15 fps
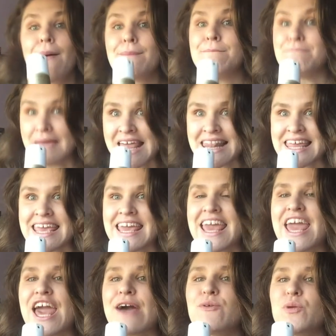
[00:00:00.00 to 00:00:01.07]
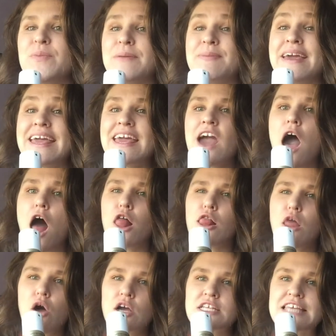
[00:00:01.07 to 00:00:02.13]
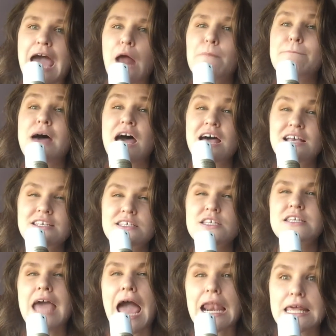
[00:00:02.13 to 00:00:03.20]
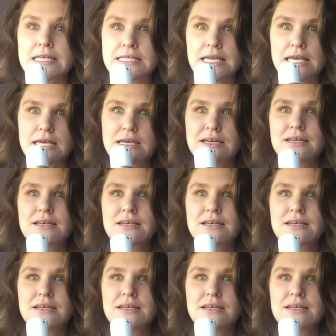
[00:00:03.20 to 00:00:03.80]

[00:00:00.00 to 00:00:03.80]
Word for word: Millie here will be picking her lockdown personality.